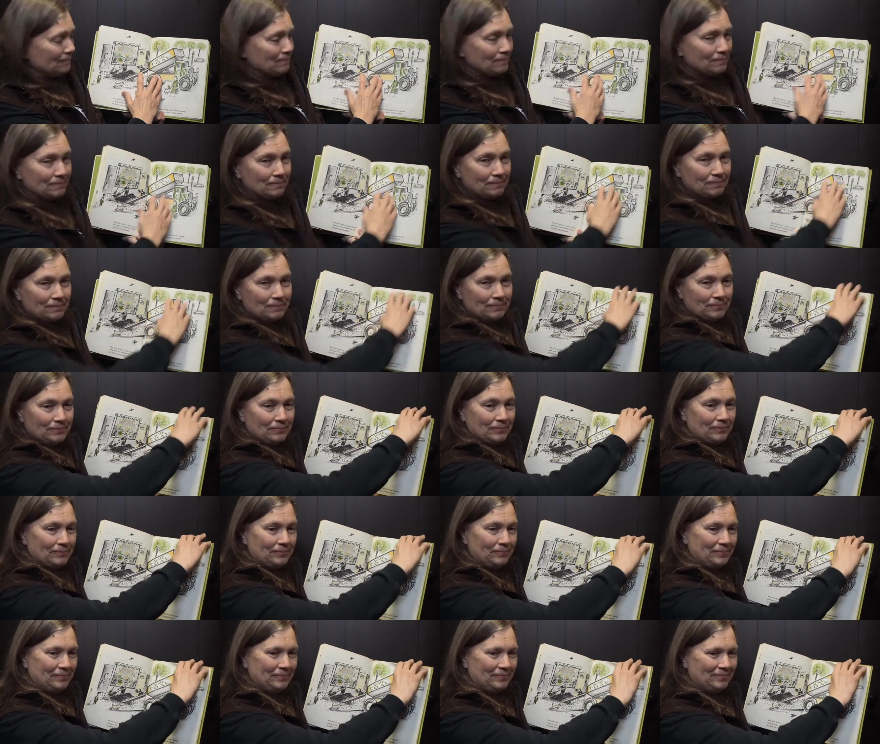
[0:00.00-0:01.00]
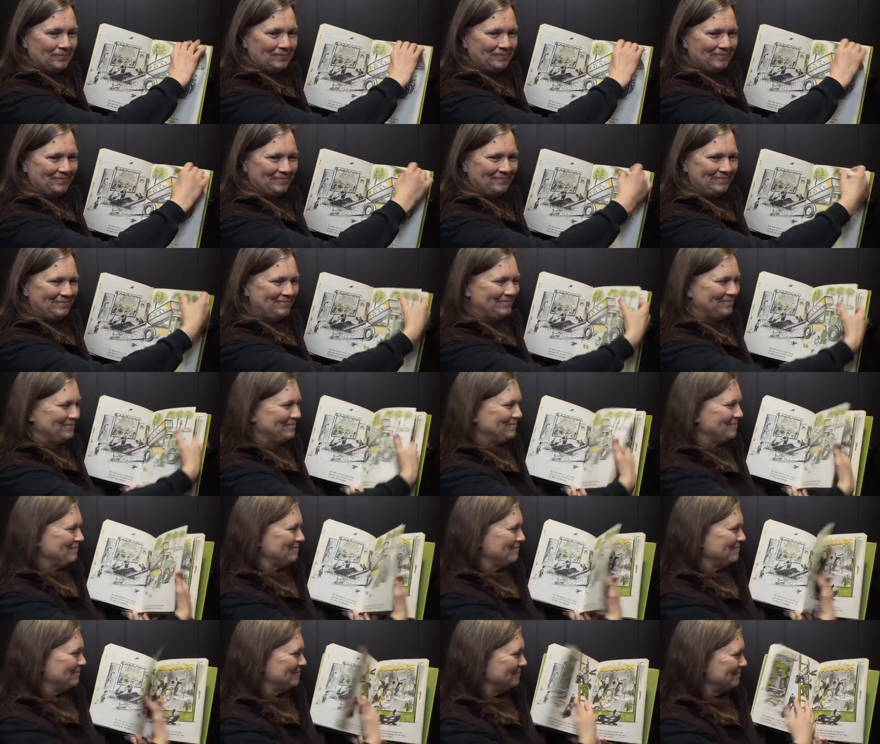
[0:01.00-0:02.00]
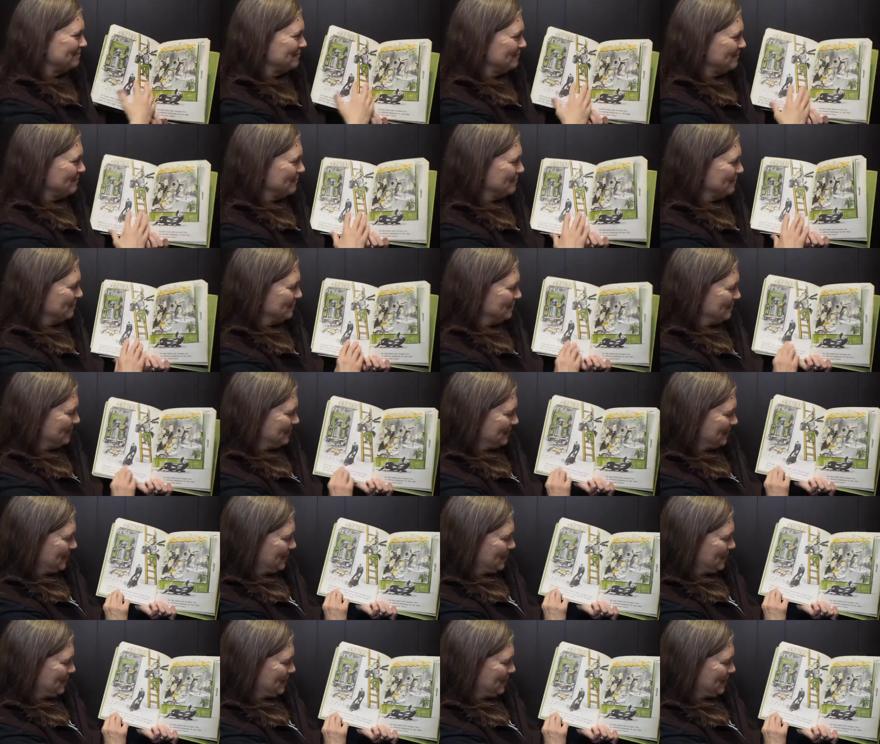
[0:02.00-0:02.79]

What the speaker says: No one is speaking in this clip.